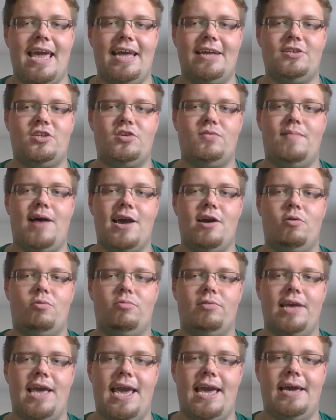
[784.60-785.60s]
into my
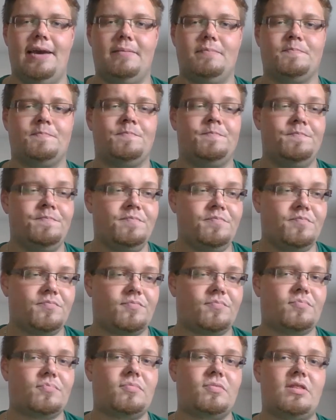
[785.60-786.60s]
own game.
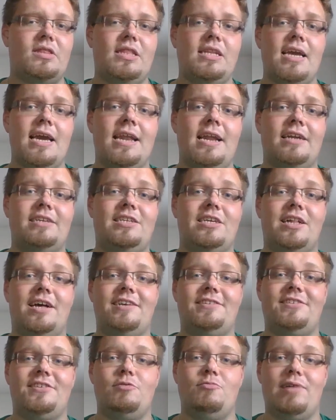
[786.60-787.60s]
And until
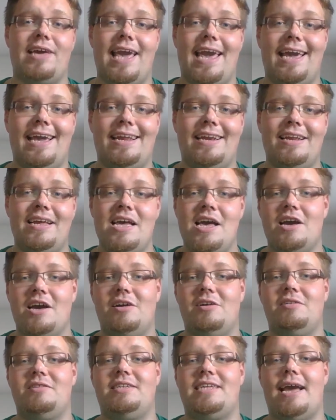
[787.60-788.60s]
I see you again,
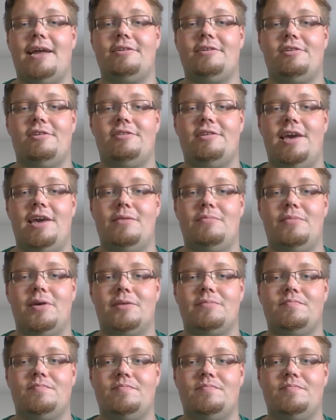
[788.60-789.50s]
good day and good gaming.